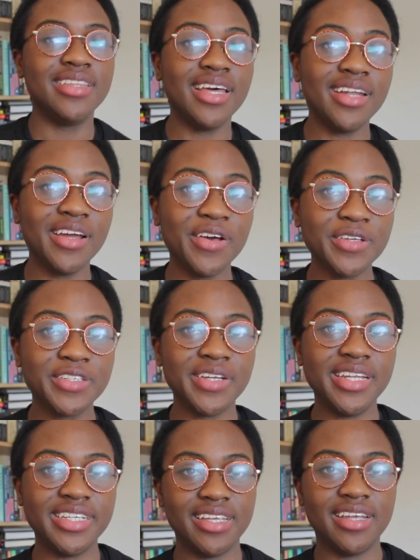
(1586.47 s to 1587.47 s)
Then I also
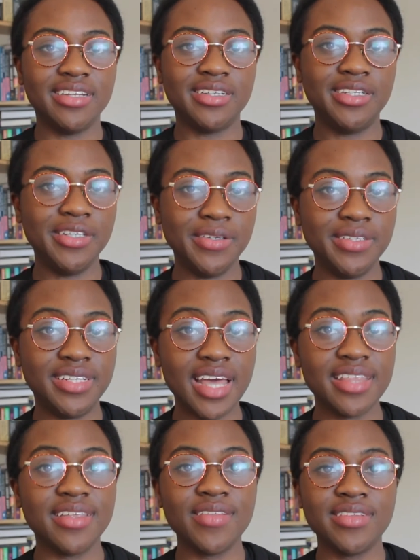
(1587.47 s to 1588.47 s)
listened to
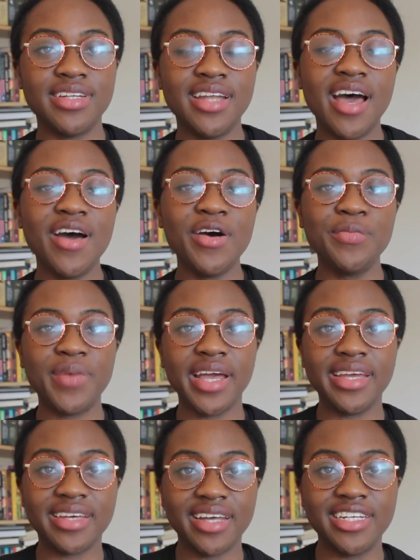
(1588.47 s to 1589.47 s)
Death on the Nile
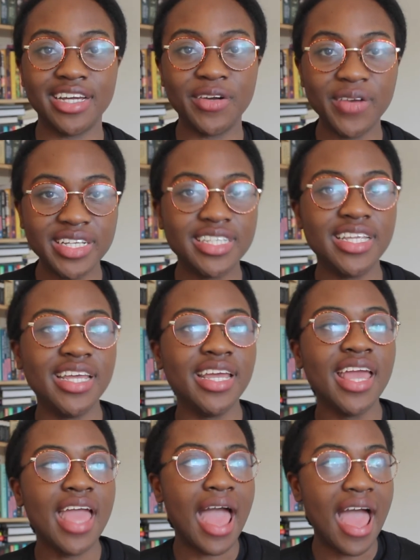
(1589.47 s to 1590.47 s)
by Agatha Christie,